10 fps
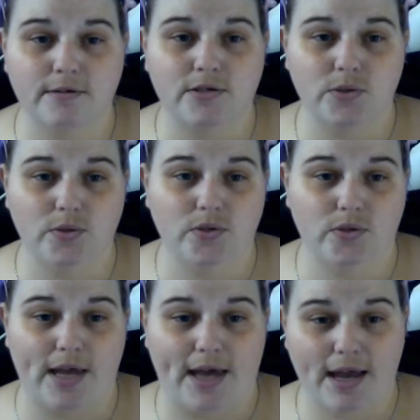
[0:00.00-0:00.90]
due to
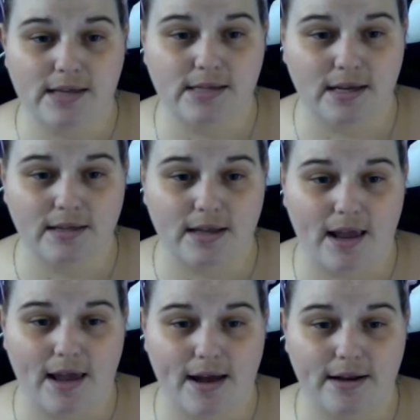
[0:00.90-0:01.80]
the accident that I
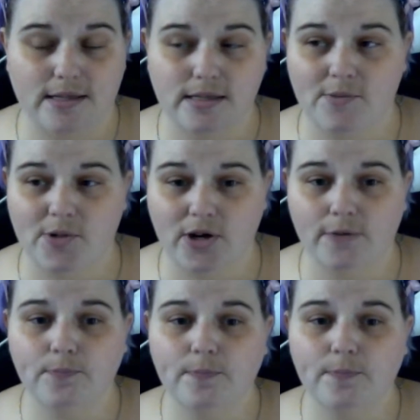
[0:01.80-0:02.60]
had in the summer,